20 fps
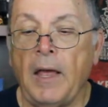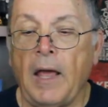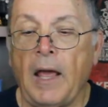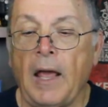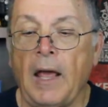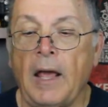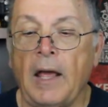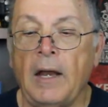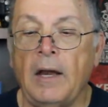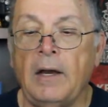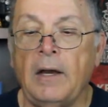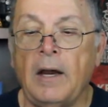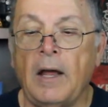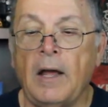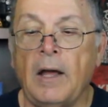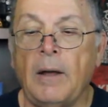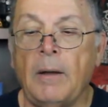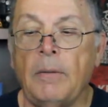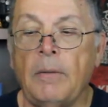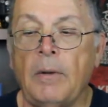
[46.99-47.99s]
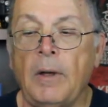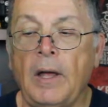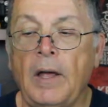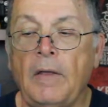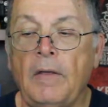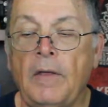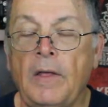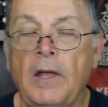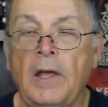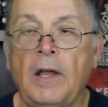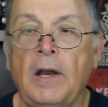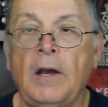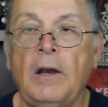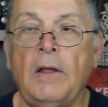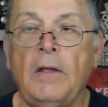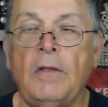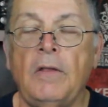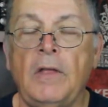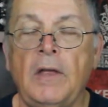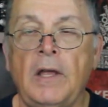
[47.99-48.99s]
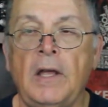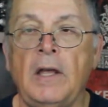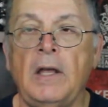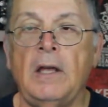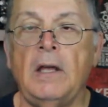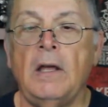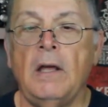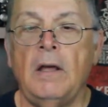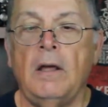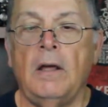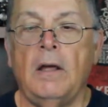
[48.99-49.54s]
And then the